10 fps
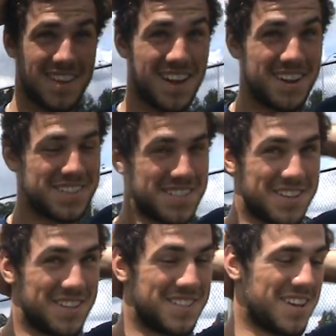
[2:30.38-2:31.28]
Honestly,
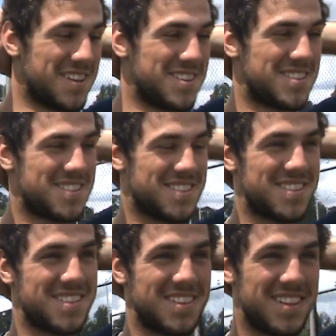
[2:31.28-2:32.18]
couldn't tell you.
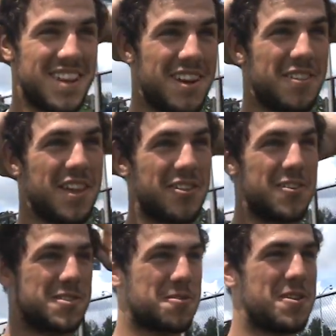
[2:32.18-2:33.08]
I don't think there
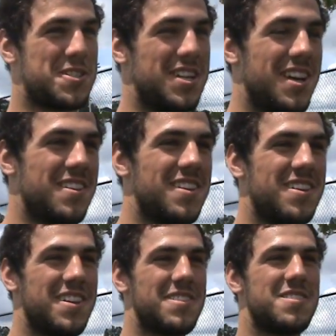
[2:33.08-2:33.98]
is a question out there
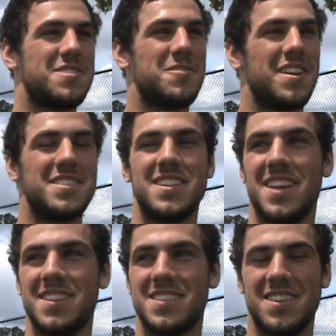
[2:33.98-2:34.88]
that someone hasn't
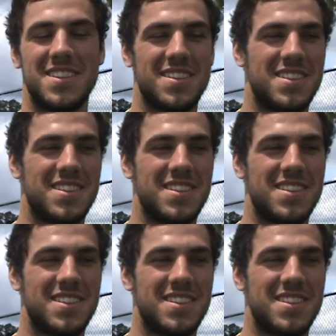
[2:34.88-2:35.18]
asked yet.